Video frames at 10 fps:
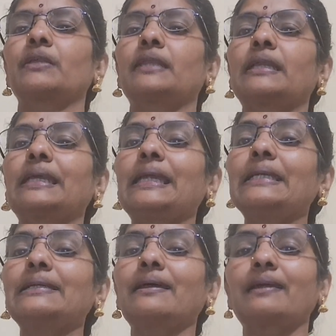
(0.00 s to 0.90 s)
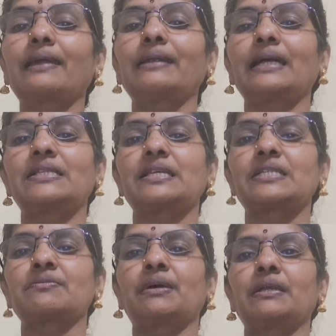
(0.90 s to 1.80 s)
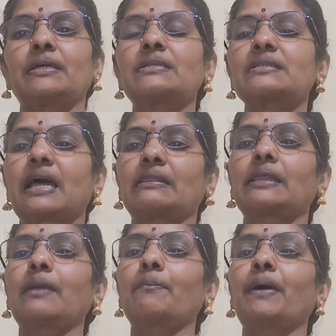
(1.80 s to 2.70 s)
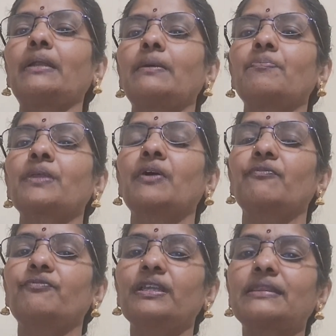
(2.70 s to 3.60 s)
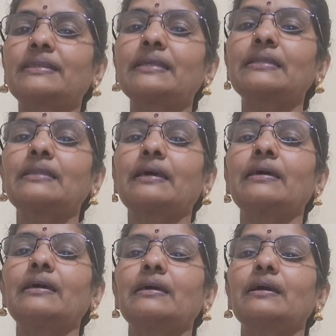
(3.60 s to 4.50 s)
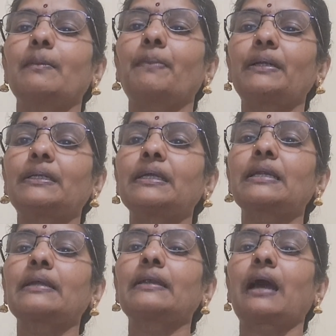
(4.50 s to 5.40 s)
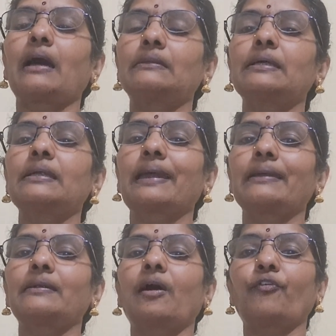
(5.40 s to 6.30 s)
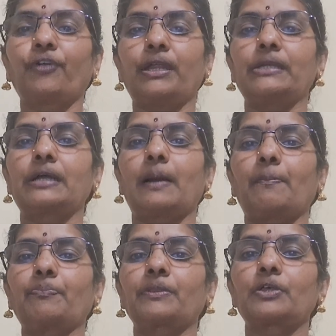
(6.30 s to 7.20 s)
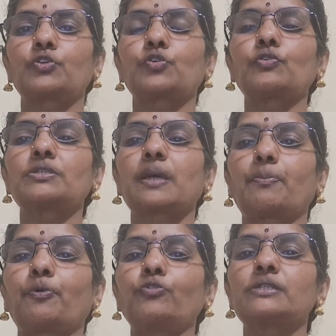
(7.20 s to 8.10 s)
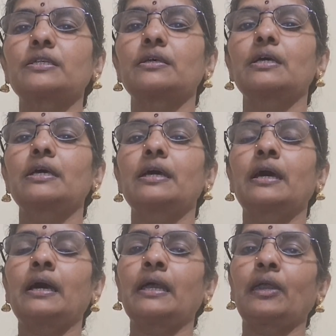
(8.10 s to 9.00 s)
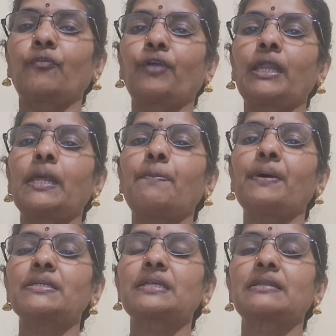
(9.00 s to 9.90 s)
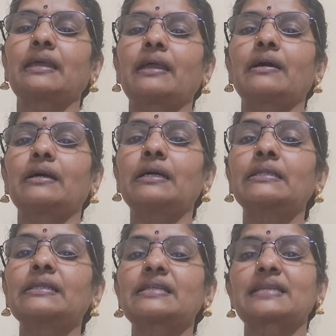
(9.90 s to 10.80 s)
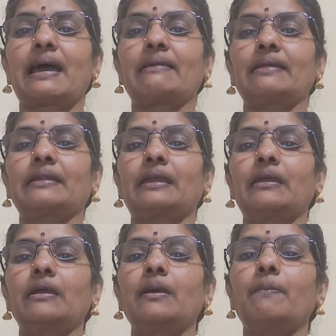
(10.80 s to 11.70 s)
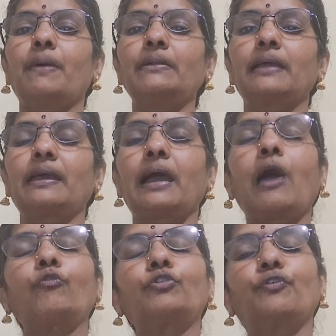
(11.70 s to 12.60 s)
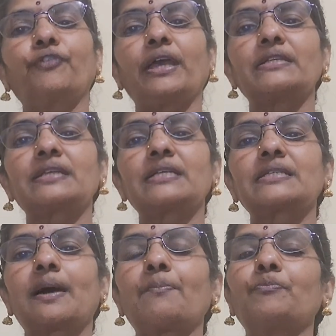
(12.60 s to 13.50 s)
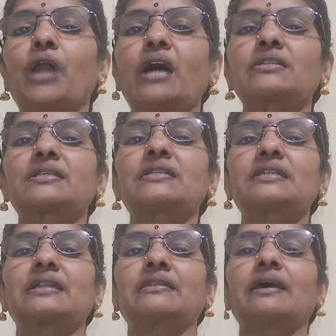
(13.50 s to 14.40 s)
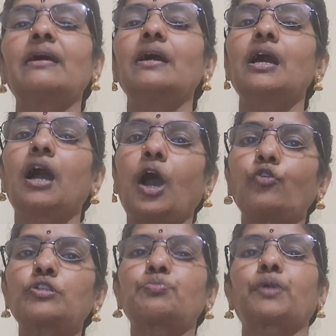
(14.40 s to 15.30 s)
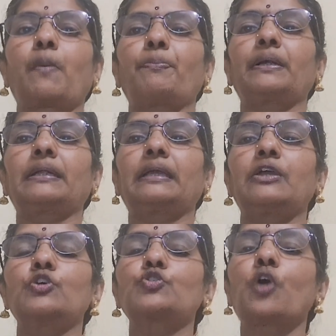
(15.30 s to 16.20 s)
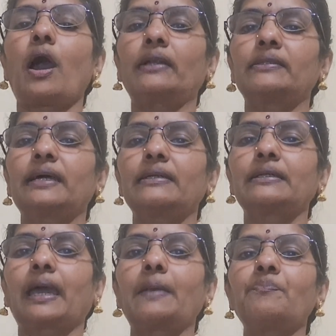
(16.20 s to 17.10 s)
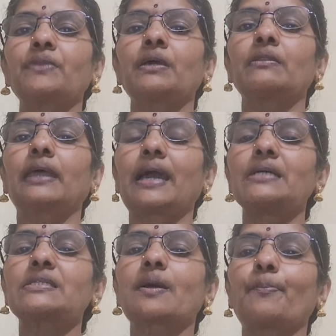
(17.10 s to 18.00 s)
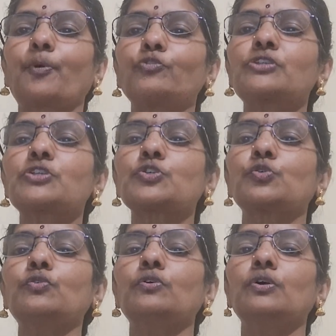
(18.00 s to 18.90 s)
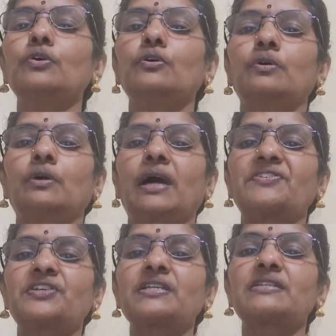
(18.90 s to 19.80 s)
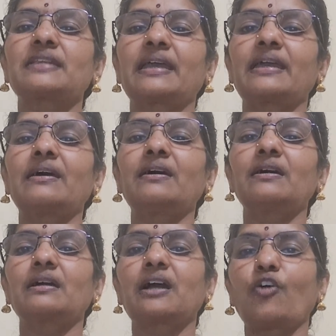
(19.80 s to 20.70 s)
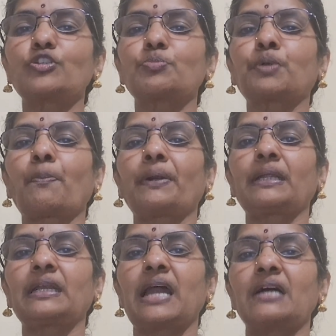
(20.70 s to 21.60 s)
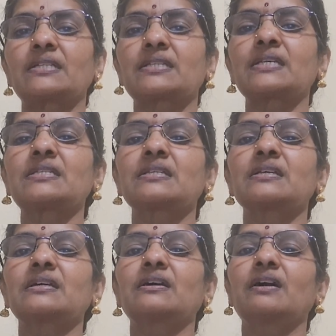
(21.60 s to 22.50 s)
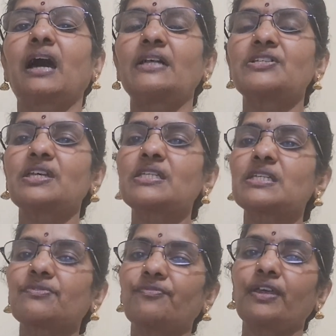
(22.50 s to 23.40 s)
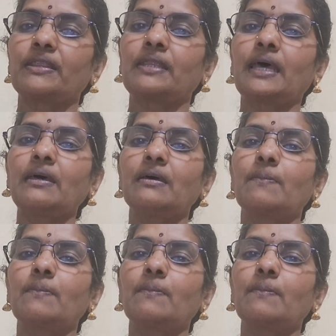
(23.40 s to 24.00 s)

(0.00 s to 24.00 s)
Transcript: Then inter-head adjustment is nothing but within the particular other head of income. So suppose if any person they earn the salary, but they have to face some losses in the house property. So at that time they are supposed to adjust their house property losses, adjust with the